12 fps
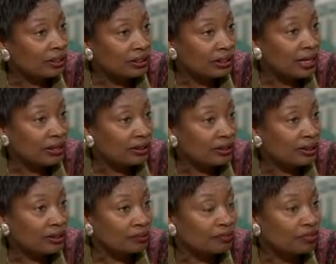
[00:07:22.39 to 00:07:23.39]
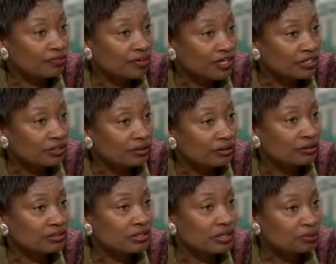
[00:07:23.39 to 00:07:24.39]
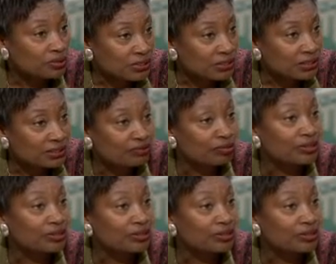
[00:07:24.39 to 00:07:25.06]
again, a professional, substantive,